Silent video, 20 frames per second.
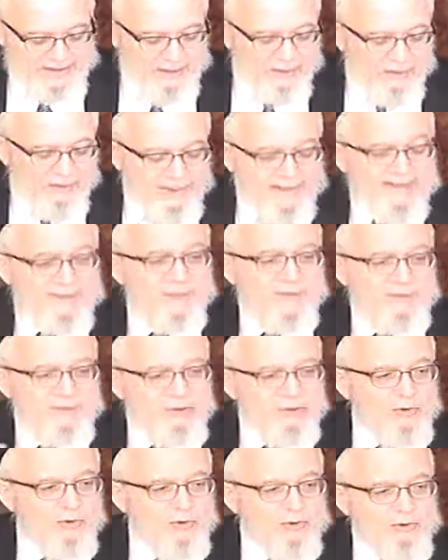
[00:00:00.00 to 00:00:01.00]
going
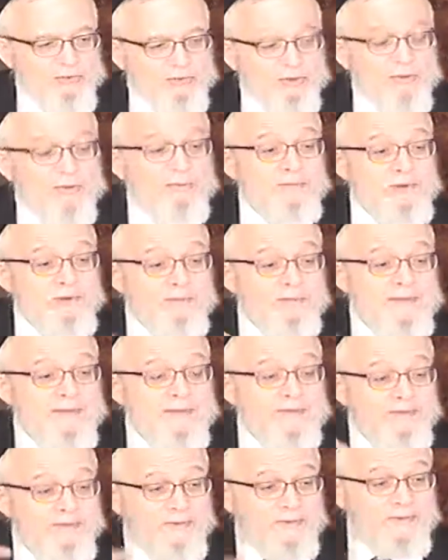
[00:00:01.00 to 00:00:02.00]
to be redeemed
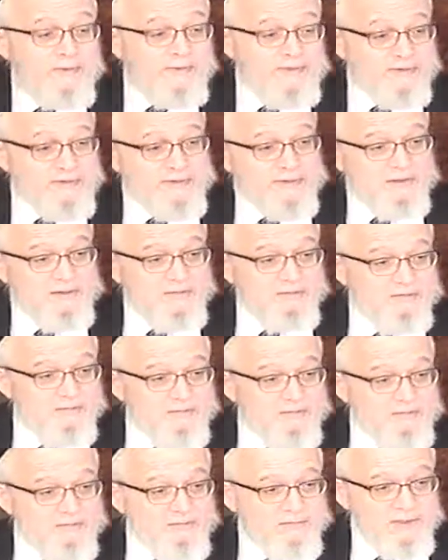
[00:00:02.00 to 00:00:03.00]
from the midst.
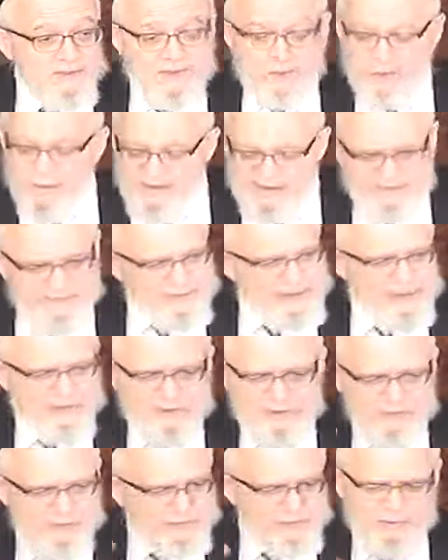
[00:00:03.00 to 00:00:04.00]
We left
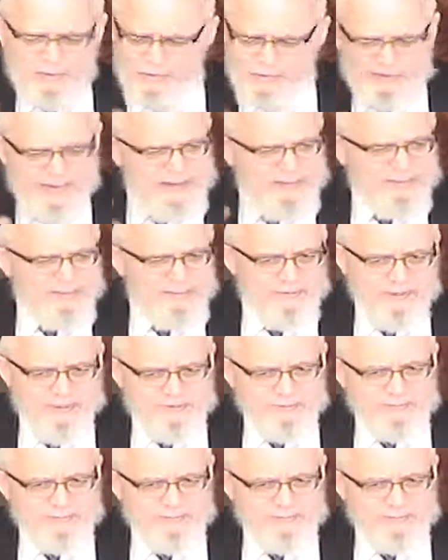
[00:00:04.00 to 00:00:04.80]
Egypt, we redeemed from them.